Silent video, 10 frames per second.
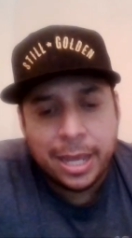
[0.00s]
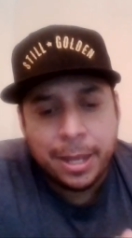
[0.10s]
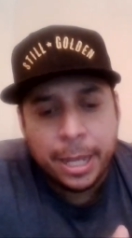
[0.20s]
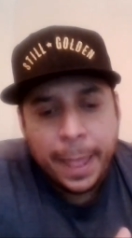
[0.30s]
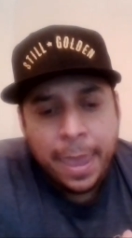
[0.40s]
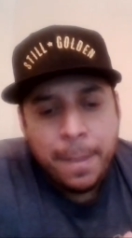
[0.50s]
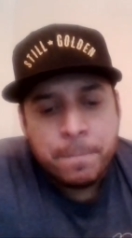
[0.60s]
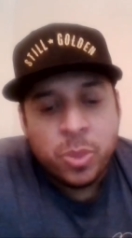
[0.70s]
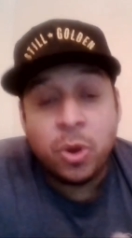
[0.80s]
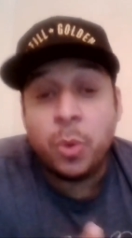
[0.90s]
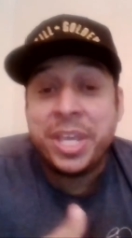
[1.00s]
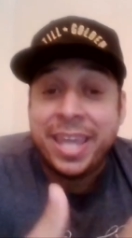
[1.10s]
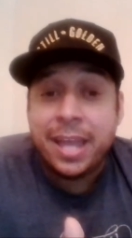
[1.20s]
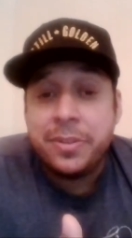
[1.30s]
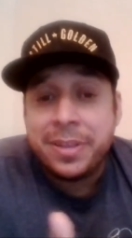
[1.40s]
Uh, what we
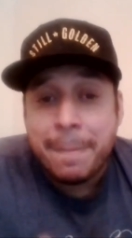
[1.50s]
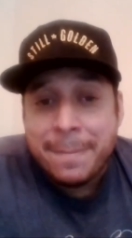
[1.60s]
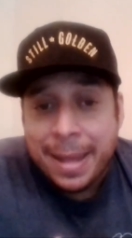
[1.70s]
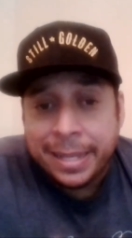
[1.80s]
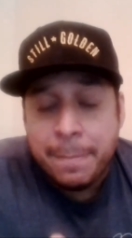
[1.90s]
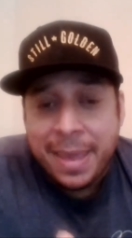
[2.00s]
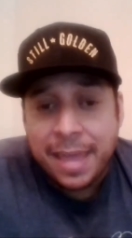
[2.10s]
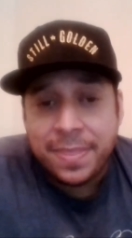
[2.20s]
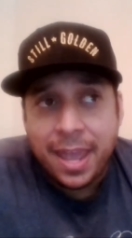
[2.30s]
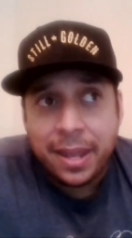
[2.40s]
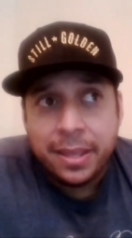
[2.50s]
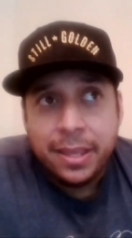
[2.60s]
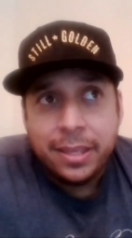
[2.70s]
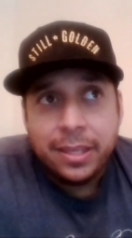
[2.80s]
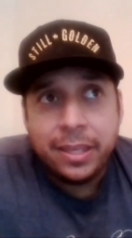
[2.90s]
can do to com- combat that
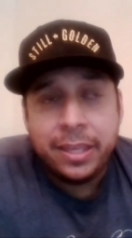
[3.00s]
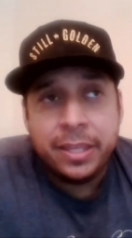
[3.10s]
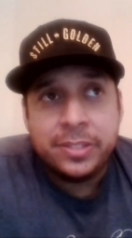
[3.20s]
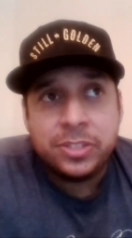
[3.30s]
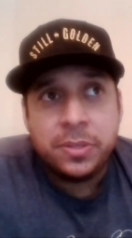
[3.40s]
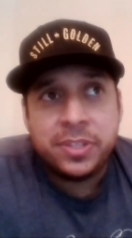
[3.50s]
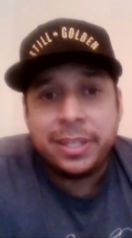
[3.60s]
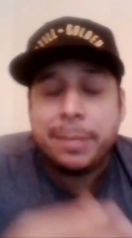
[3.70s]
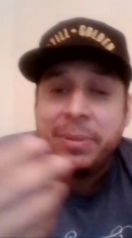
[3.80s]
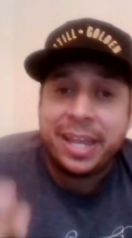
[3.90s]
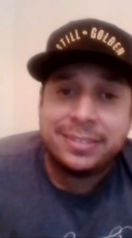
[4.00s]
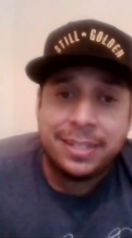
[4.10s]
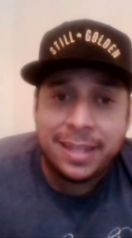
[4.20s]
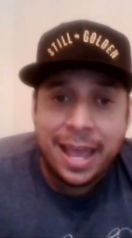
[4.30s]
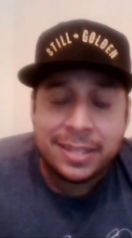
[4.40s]
is using like
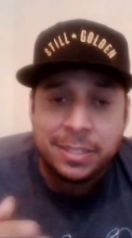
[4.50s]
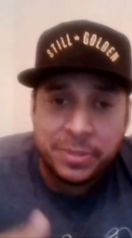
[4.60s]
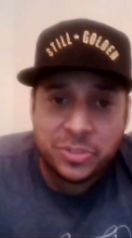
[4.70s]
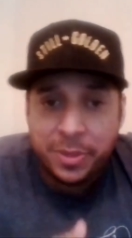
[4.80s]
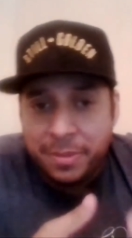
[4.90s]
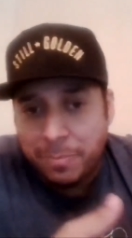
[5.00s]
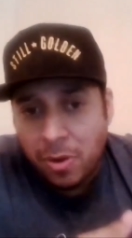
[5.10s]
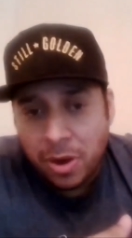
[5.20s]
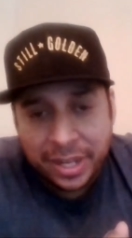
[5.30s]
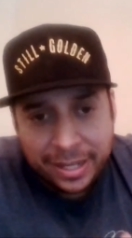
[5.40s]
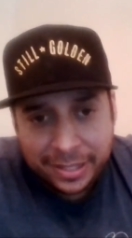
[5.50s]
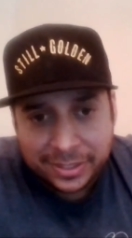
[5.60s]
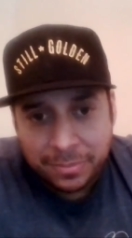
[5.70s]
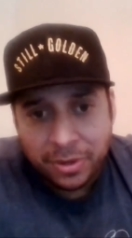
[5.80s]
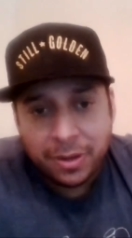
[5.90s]
plexiglass in between the bar and the
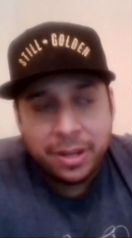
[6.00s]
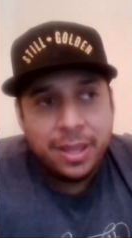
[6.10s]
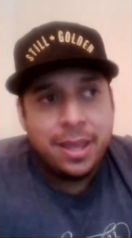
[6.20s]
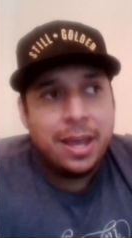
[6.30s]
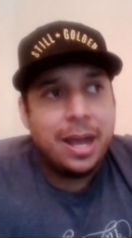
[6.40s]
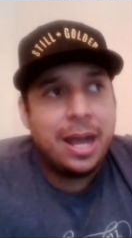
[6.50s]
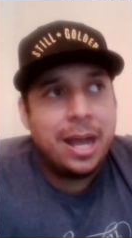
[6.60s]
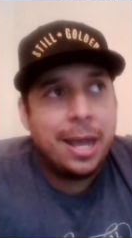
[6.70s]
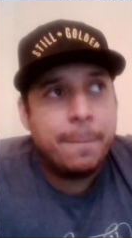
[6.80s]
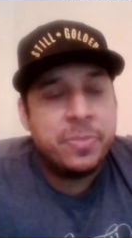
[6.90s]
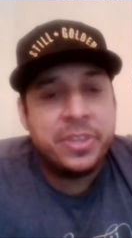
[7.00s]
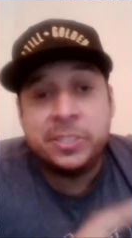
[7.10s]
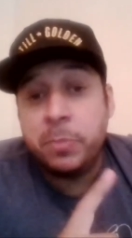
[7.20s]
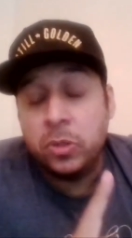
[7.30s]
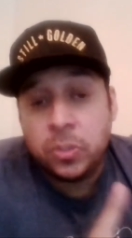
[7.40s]
customer, uh,
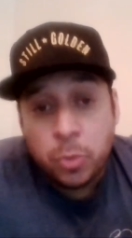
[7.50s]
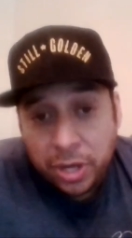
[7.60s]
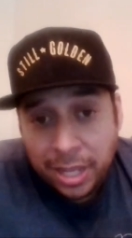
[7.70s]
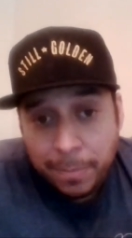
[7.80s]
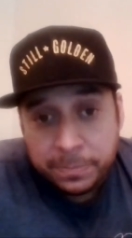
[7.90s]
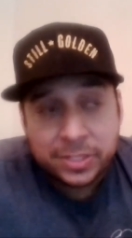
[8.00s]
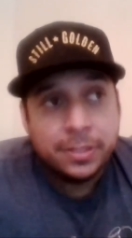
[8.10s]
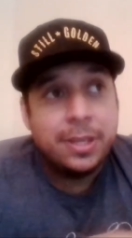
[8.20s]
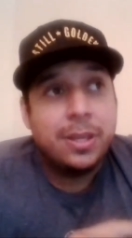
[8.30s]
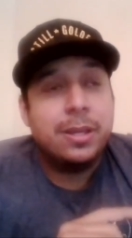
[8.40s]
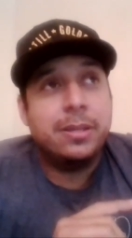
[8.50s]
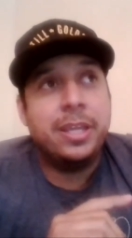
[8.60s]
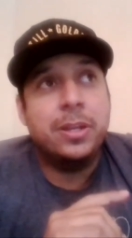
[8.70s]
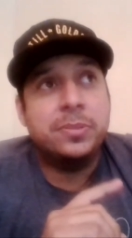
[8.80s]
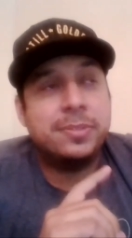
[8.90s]
disposable cups,
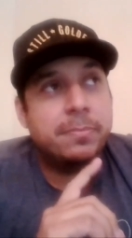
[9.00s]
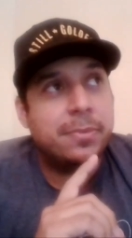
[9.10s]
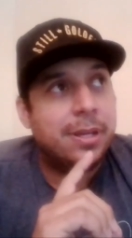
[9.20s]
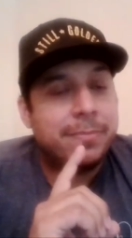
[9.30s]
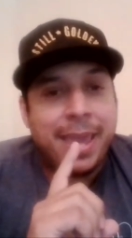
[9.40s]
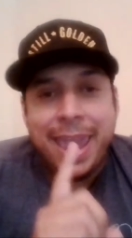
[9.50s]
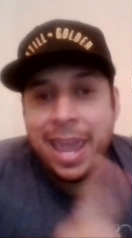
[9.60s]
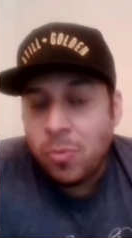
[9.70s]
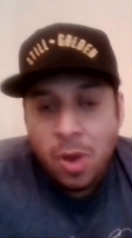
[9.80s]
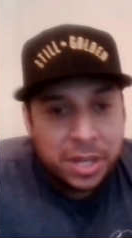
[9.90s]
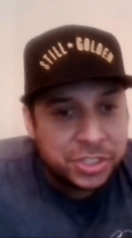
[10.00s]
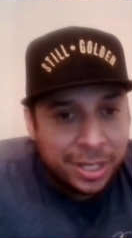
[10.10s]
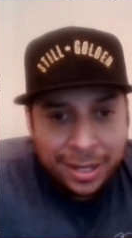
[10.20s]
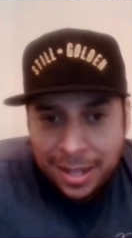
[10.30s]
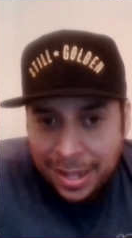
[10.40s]
you know, hand
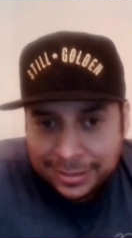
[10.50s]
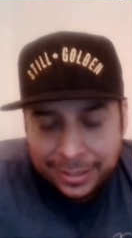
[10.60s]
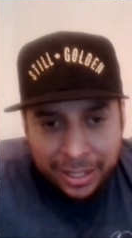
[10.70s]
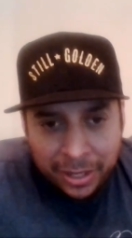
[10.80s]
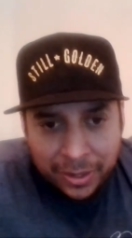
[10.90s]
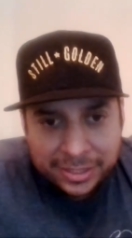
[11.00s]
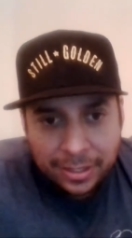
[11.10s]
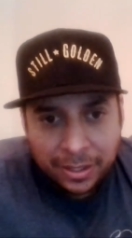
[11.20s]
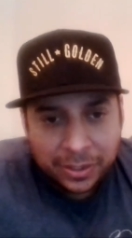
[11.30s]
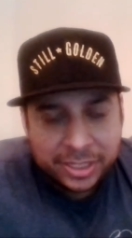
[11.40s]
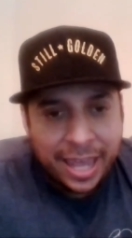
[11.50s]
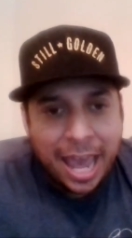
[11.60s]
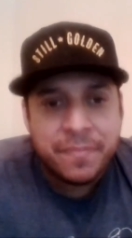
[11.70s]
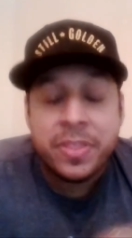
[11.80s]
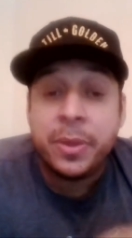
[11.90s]
washing constantly our, our staff.